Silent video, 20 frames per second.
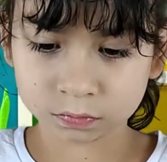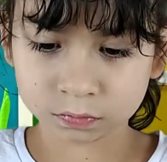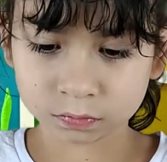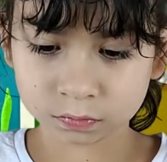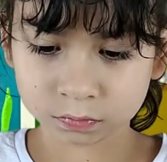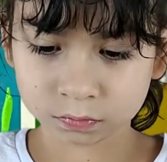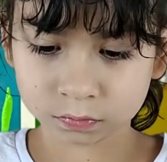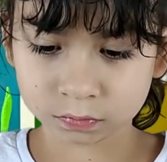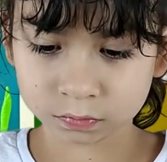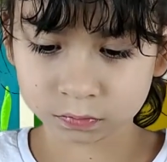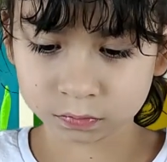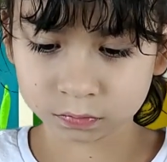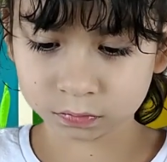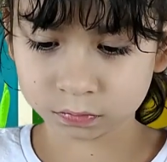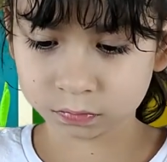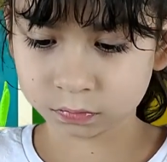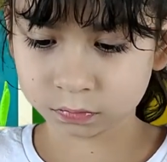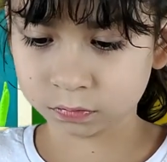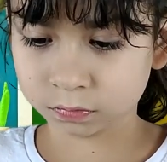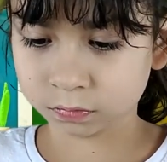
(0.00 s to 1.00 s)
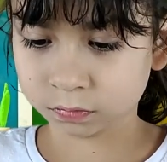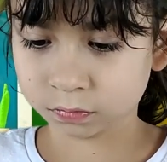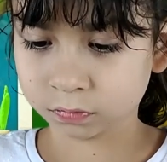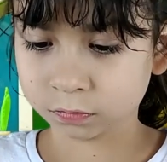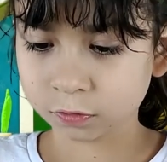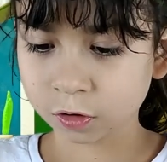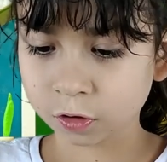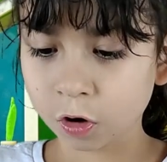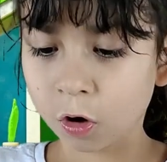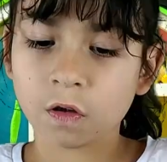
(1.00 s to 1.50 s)
wait, let's see what you get.
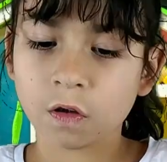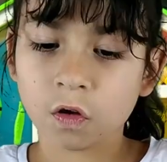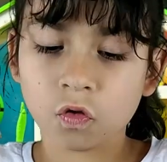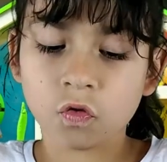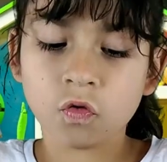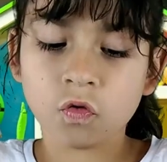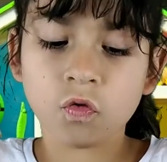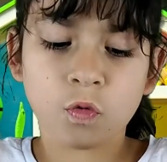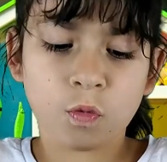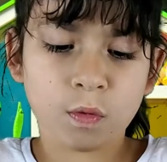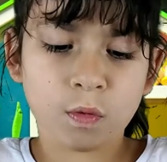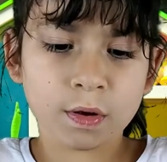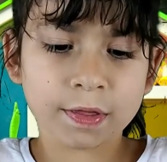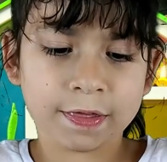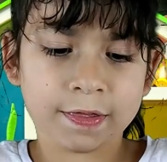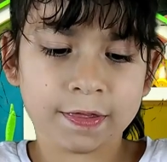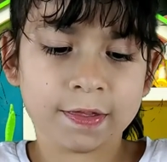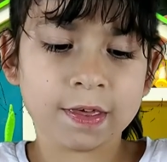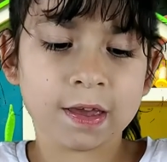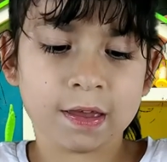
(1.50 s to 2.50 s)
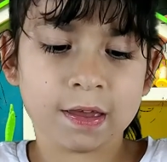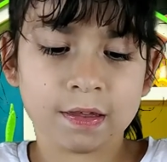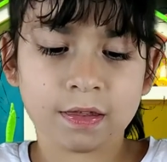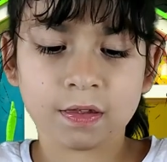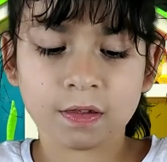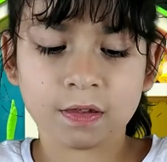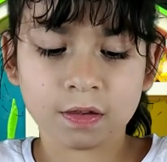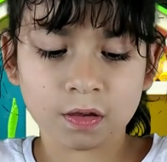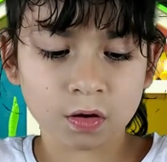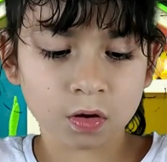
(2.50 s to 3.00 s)
Ooh, what's
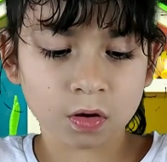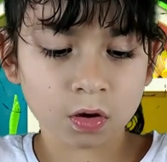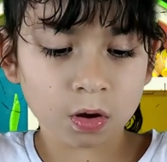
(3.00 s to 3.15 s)
this?